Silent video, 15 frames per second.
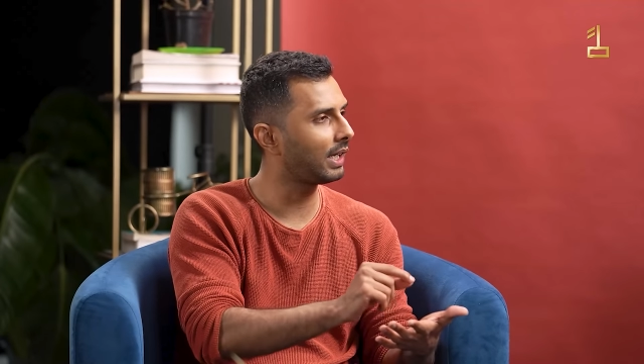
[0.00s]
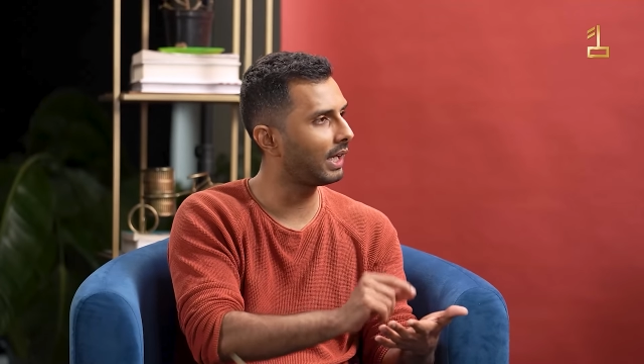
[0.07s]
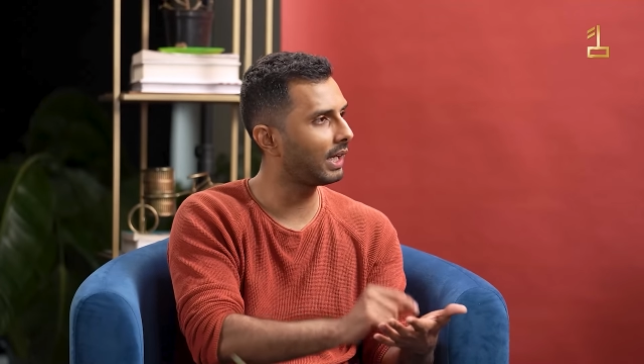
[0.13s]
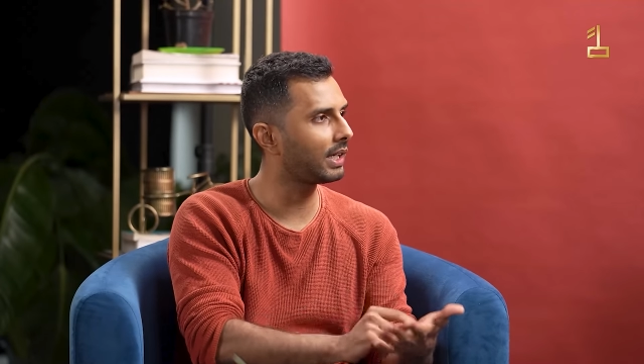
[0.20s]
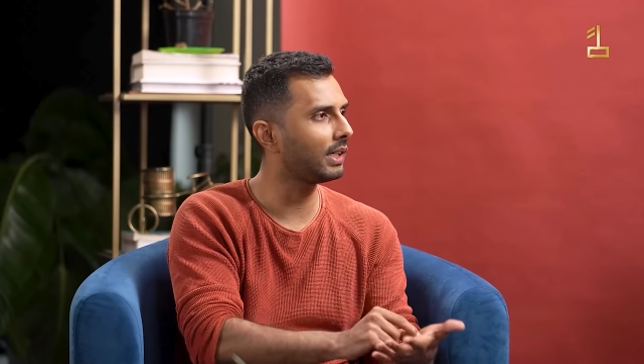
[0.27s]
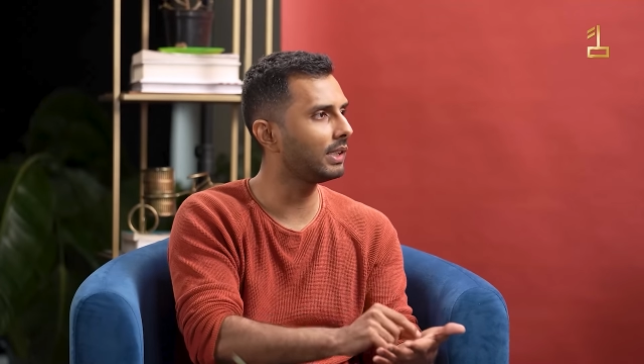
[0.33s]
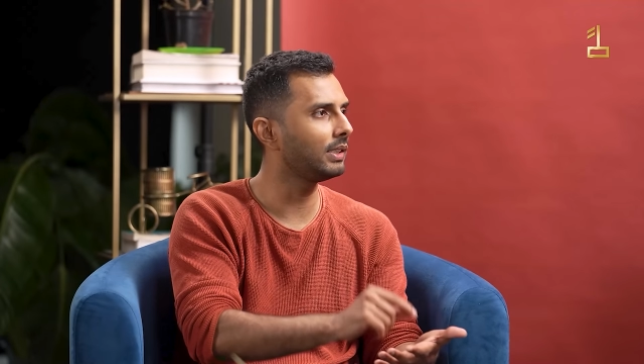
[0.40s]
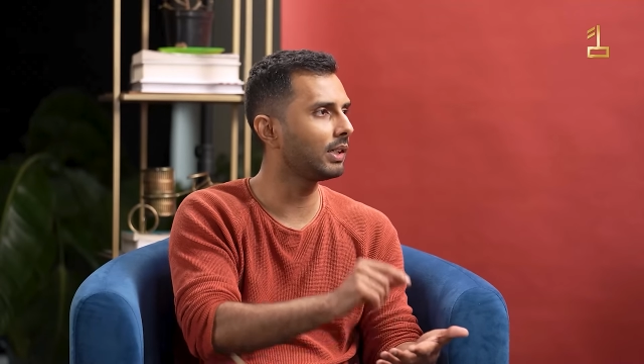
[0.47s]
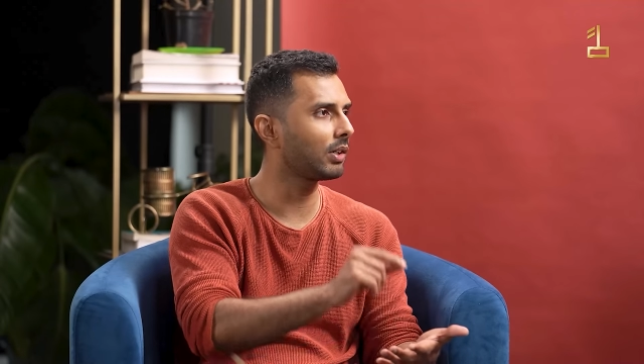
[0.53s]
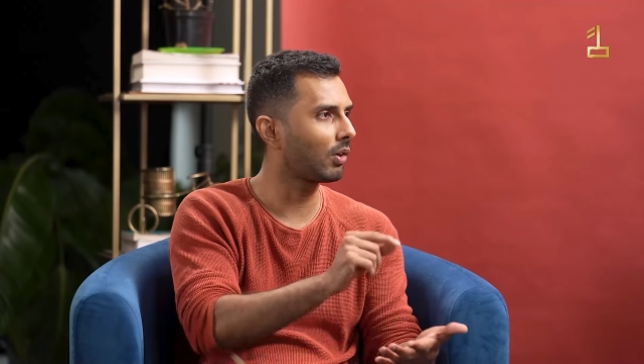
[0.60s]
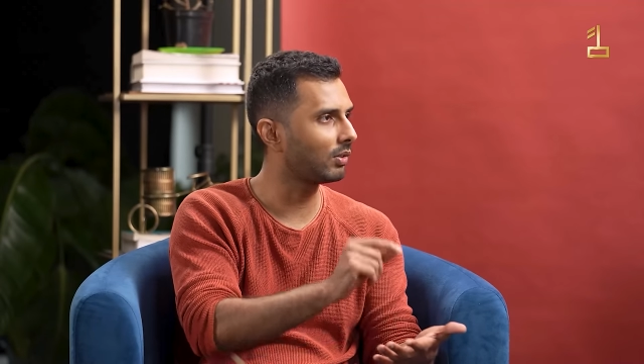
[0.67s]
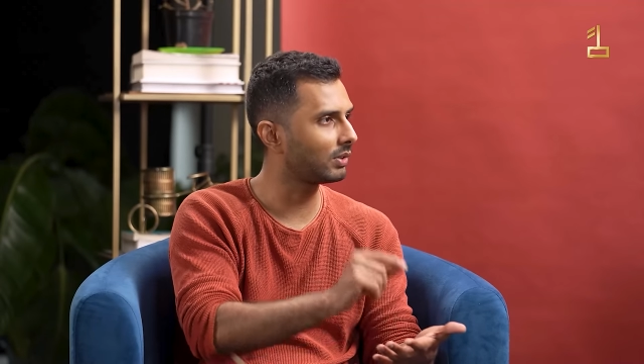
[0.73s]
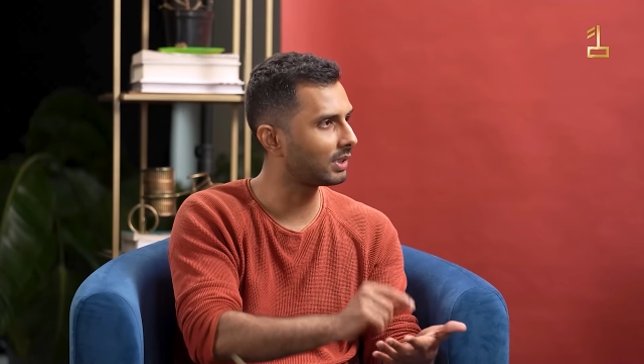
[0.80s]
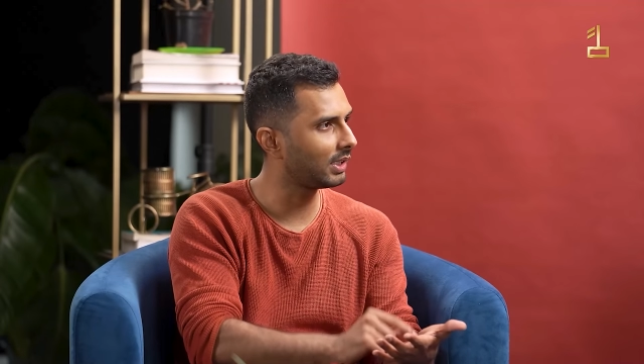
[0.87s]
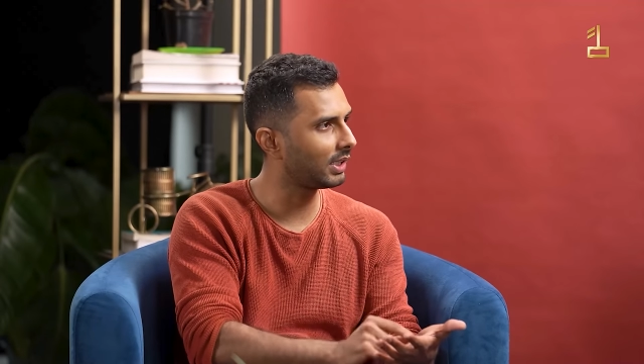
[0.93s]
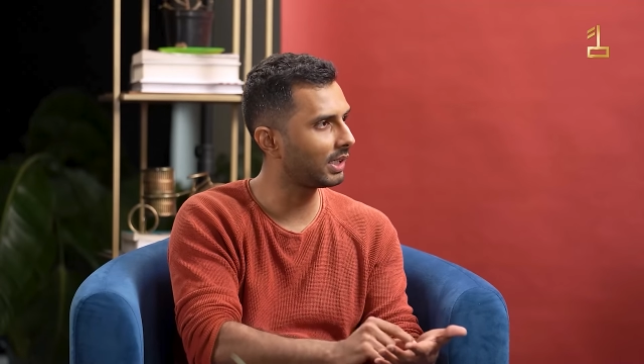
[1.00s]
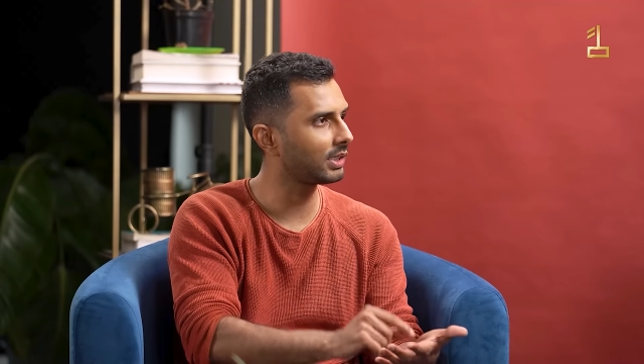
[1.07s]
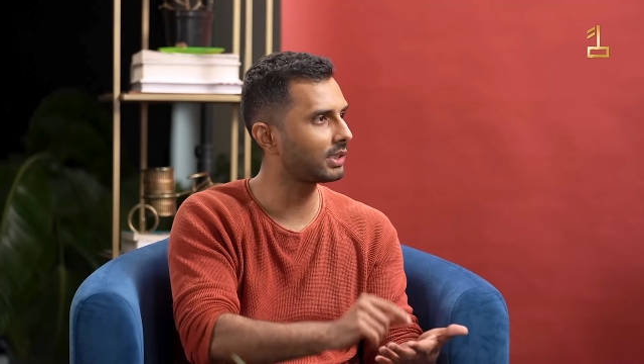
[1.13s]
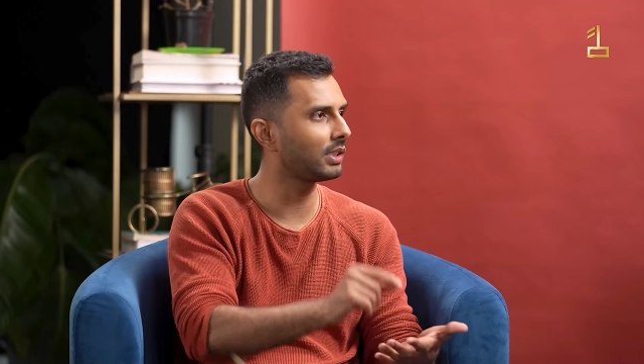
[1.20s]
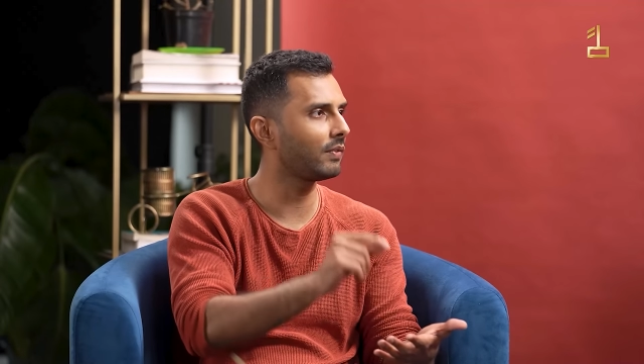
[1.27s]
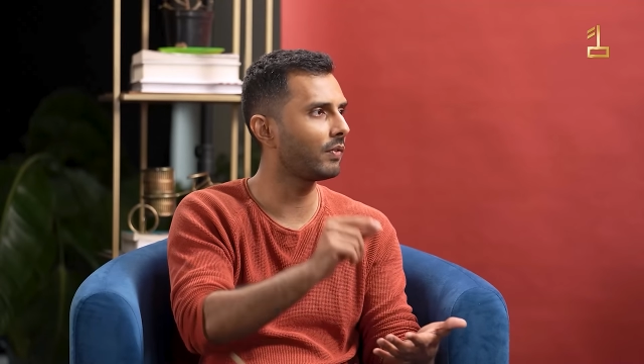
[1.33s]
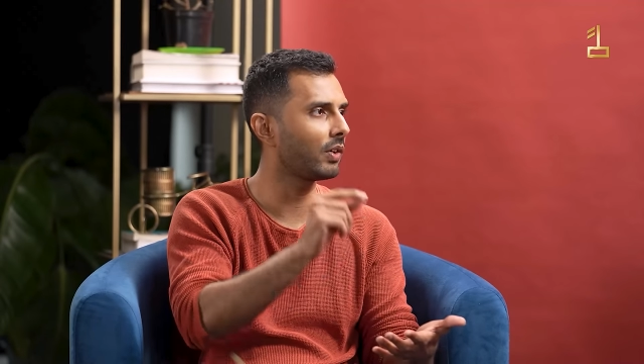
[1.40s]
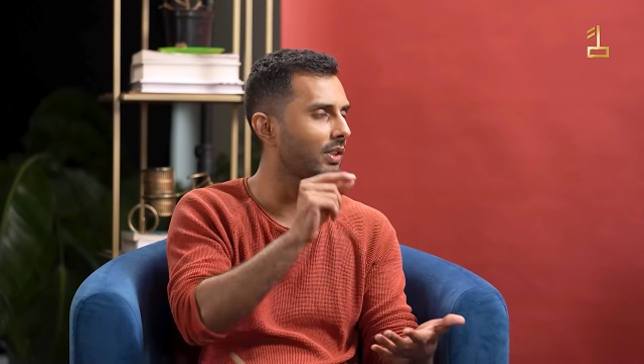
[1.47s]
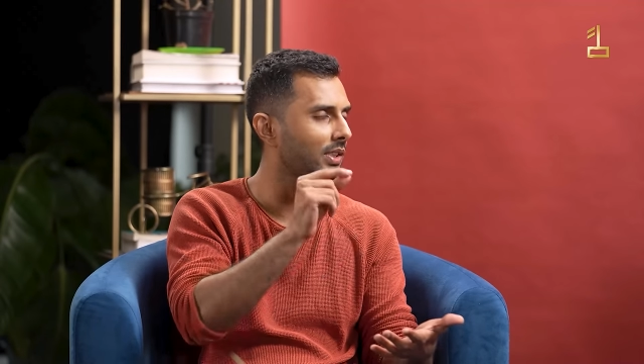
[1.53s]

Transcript: taken a consultation for